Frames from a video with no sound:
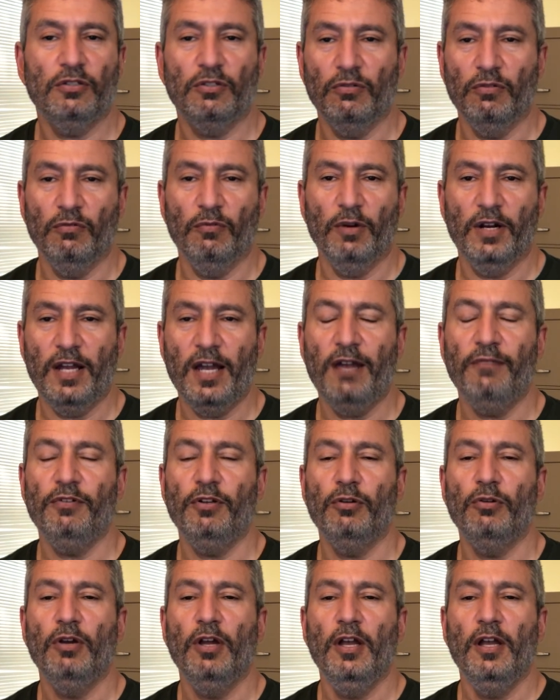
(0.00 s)
and what have
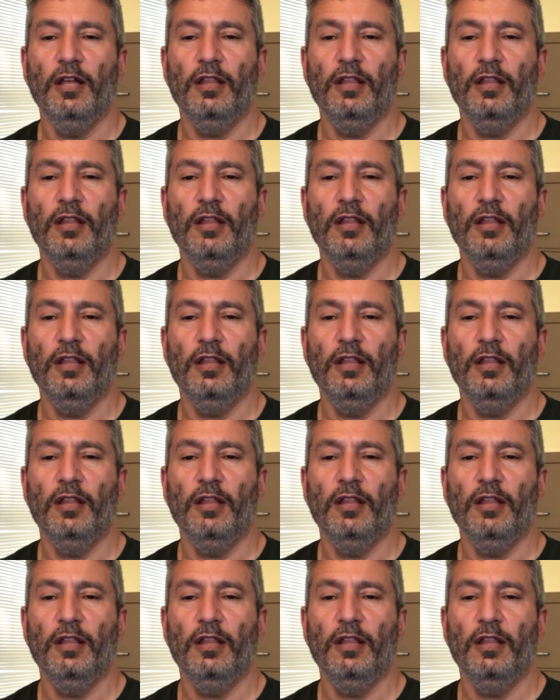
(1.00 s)
you,